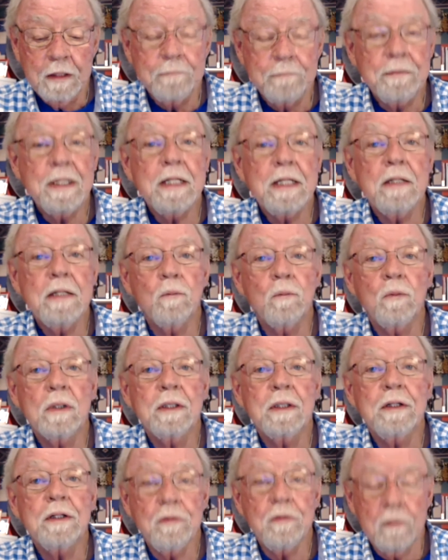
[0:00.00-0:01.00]
Being
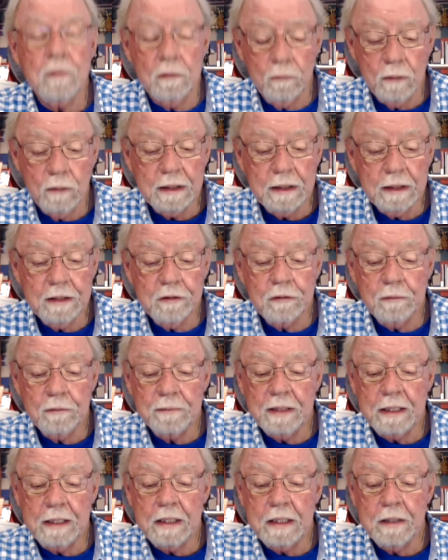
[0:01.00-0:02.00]
willing to
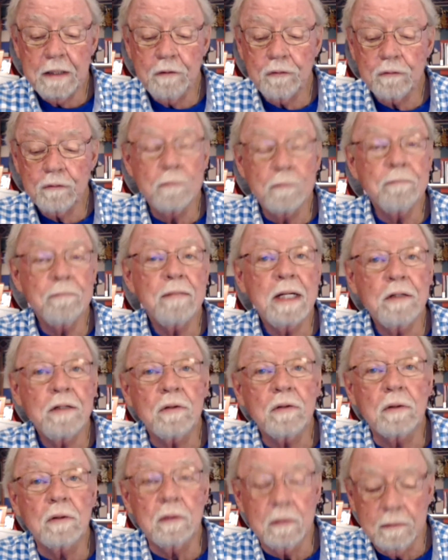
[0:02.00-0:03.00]
be
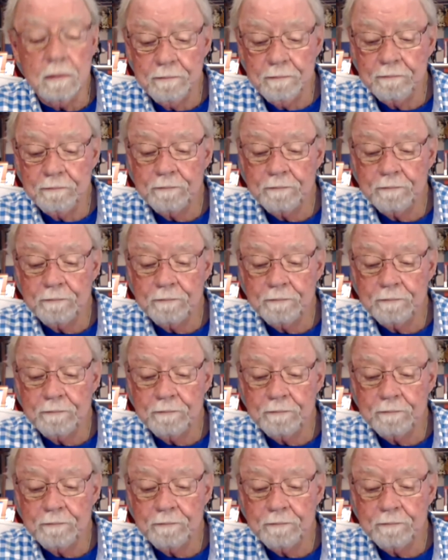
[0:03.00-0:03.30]
instrumental,